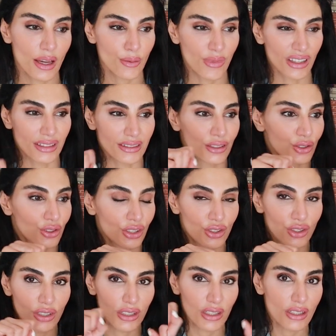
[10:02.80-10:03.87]
them because they're
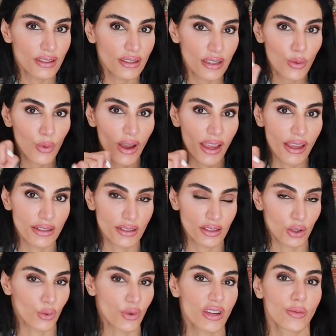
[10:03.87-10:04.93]
such easy ways
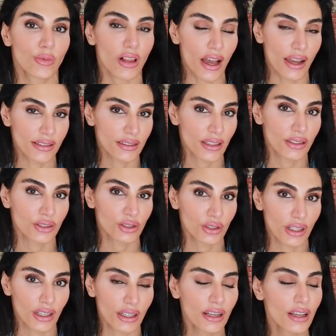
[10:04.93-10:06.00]
to reapply
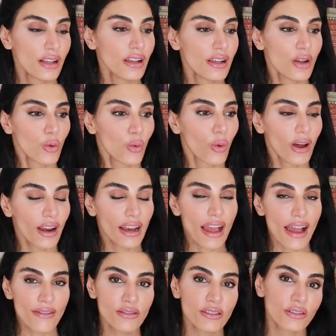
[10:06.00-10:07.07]
sunscreen.
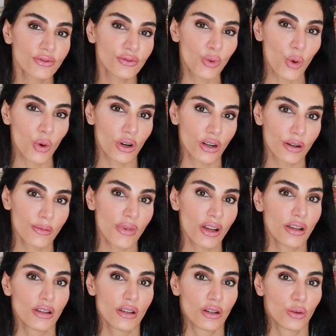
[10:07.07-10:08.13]
Whatever form
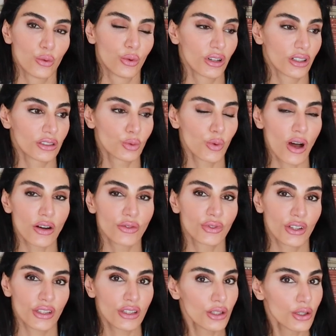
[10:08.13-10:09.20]
works well
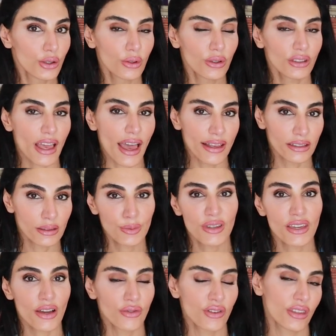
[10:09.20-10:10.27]
for you.
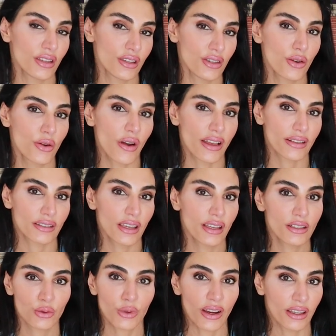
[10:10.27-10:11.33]
SPF in the US
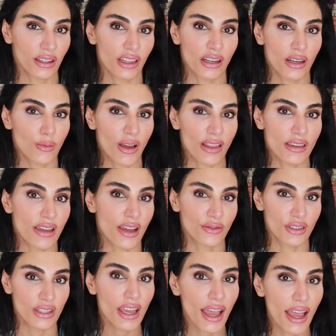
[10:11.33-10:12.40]
is regulated by the
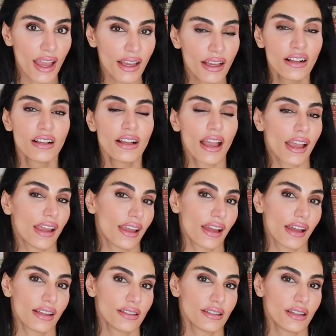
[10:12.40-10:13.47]
FDA,
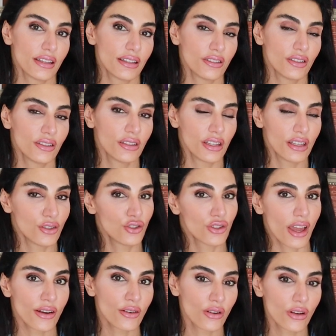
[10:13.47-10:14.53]
and in
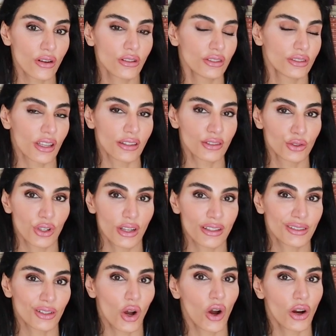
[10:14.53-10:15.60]
general,
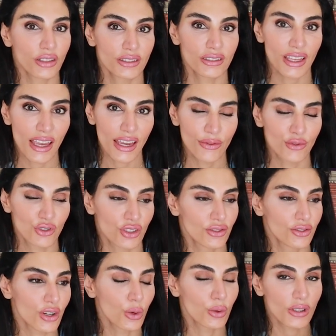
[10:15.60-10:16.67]
sunscreens are safe.
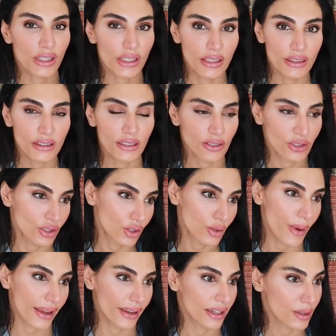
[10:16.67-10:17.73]
Just don't eat the
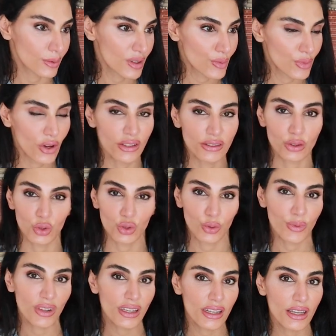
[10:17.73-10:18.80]
tube. I hear people on
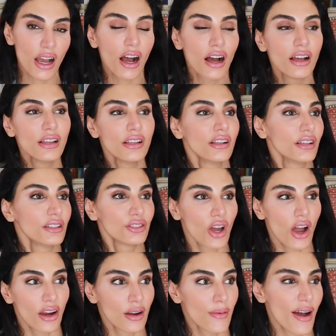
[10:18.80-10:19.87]
social media
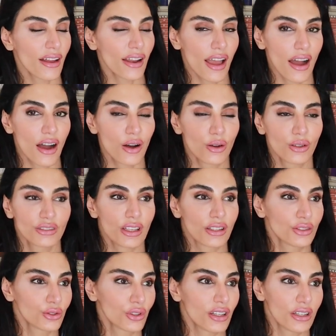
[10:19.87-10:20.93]
talk about how
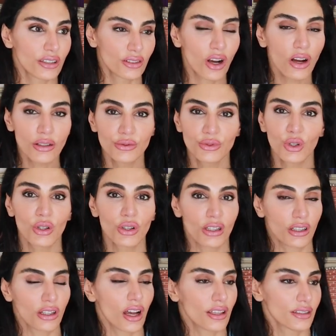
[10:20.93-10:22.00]
sunscreen is harmful
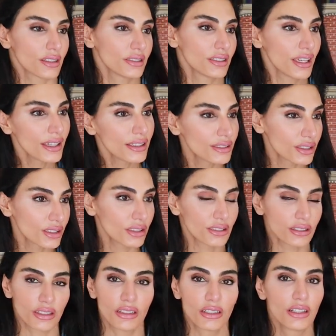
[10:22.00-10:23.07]
and causes
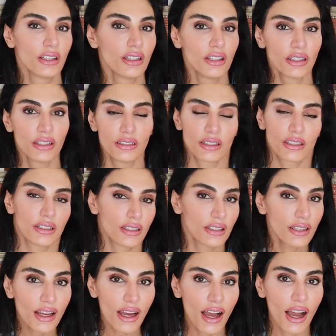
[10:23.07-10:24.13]
cancers and da
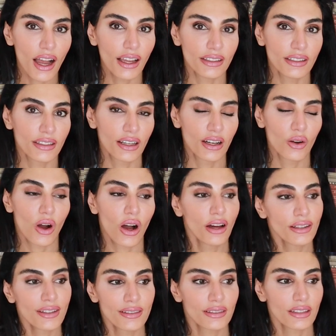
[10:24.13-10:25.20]
da da. You know,
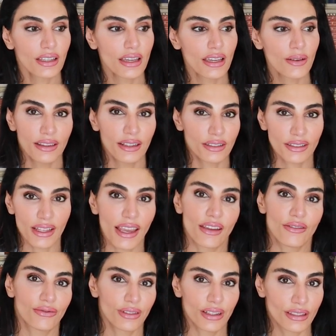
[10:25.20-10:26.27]
honestly, they're
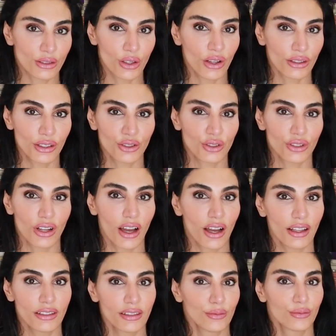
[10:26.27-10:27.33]
safe as long as you're
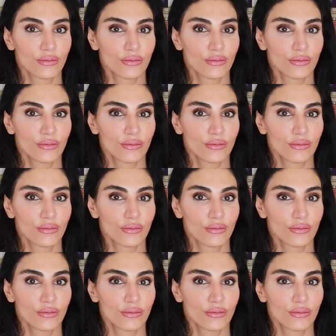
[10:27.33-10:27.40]
not